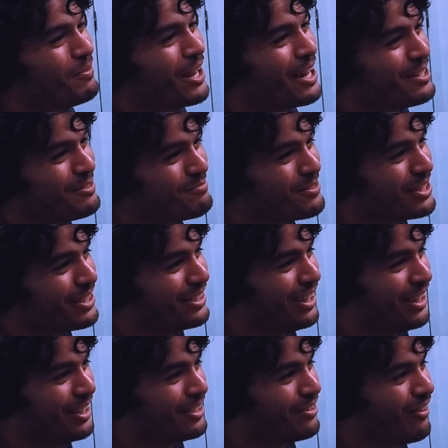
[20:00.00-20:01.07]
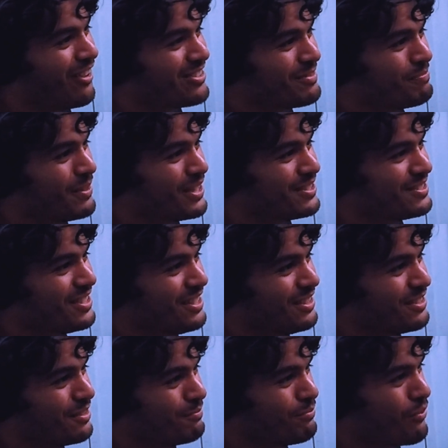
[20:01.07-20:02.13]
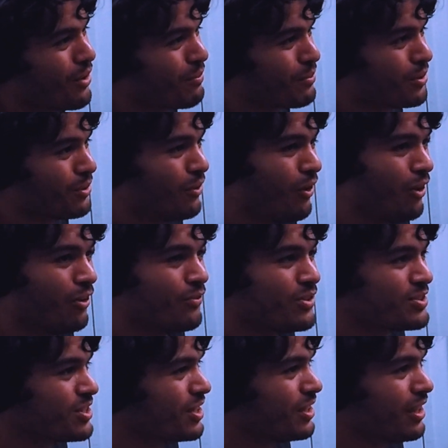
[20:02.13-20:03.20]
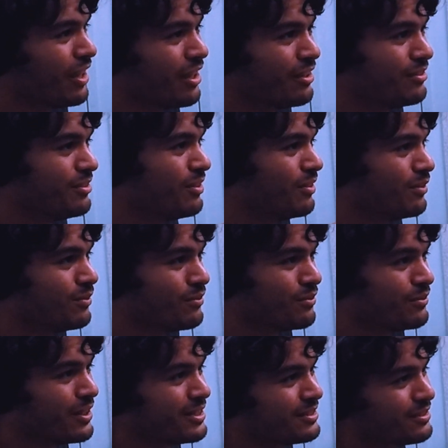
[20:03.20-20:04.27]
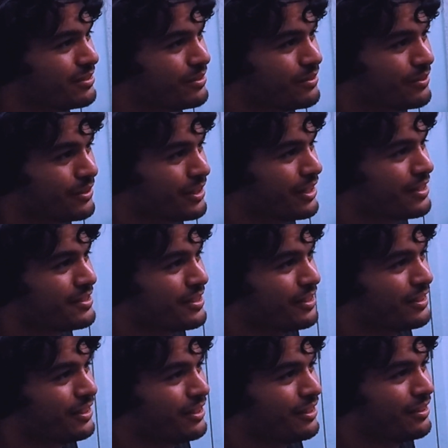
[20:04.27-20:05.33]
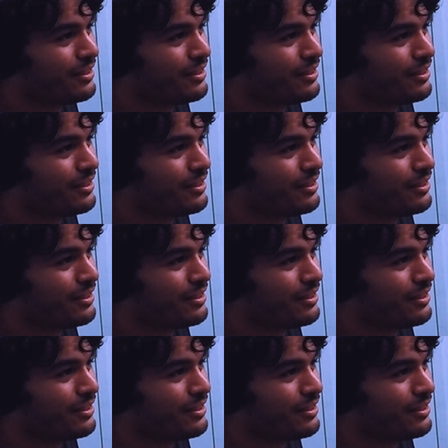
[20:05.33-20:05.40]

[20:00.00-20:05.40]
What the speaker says: I didn't want to like cause a big scene to the point where all of us could get arrested or get a ticket.